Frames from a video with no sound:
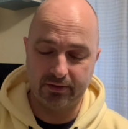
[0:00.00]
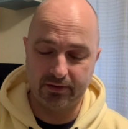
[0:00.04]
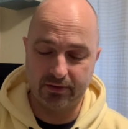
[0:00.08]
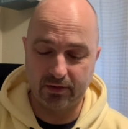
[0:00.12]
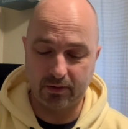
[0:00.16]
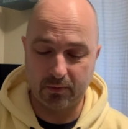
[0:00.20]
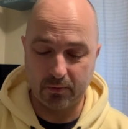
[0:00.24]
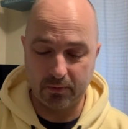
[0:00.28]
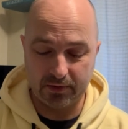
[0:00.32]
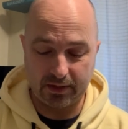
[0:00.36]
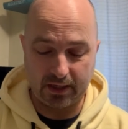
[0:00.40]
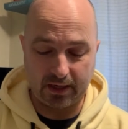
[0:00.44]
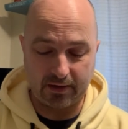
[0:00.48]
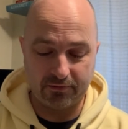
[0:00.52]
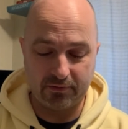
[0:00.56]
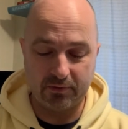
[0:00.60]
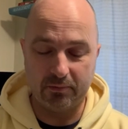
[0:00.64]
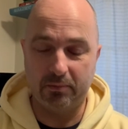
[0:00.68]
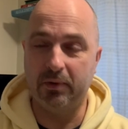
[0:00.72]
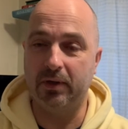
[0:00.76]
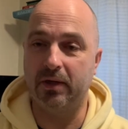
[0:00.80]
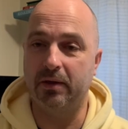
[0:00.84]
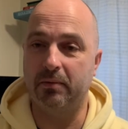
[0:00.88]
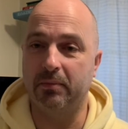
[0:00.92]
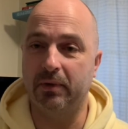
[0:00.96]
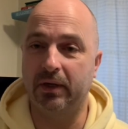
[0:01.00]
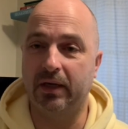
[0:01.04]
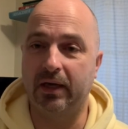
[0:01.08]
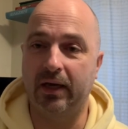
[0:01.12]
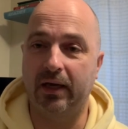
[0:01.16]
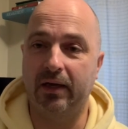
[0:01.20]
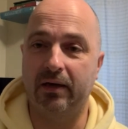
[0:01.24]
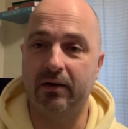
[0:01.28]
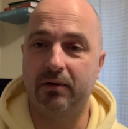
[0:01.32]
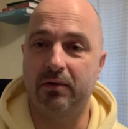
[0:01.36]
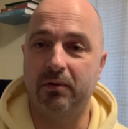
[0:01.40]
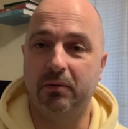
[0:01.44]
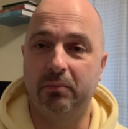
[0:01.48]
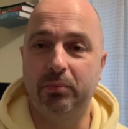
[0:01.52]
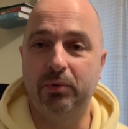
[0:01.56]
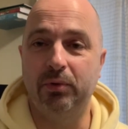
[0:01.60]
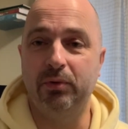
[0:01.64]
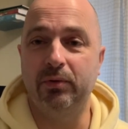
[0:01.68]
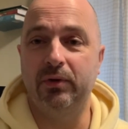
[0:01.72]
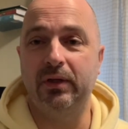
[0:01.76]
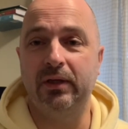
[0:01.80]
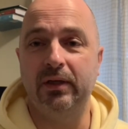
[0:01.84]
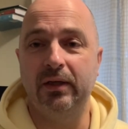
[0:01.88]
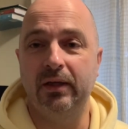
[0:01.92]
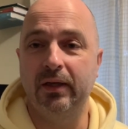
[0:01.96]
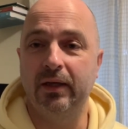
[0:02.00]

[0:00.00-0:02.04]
always have to be mechanical beauty.